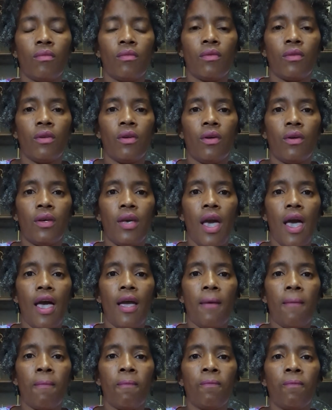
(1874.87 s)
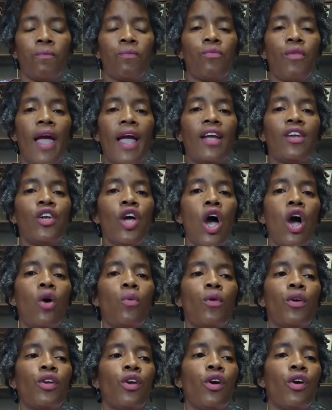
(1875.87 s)
Okay? They know
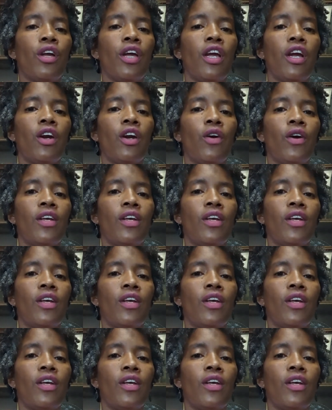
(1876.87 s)
when your hair